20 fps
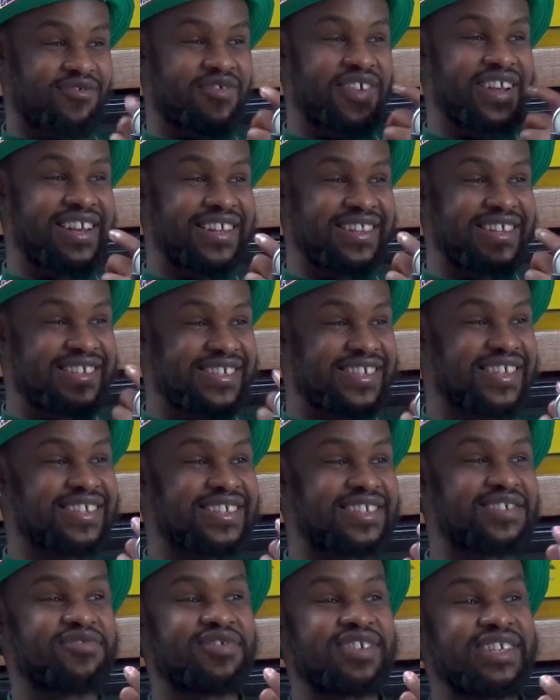there's
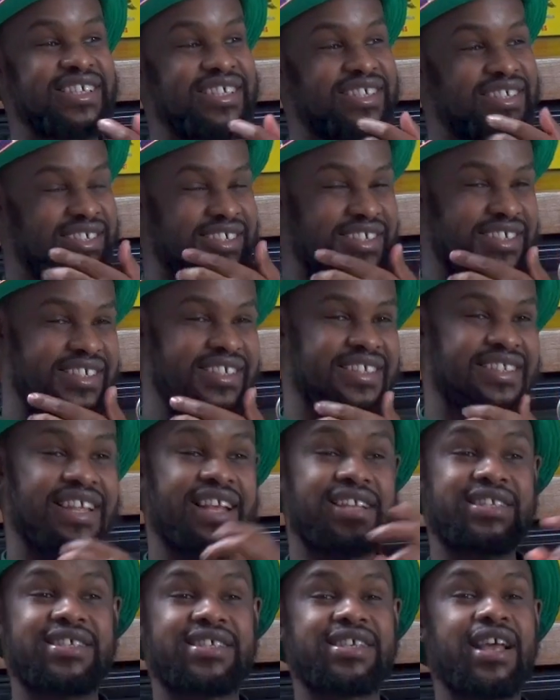activity,
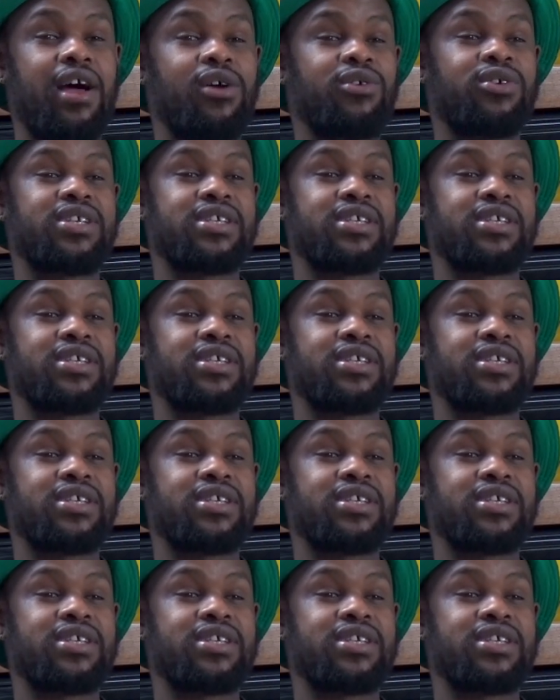that sound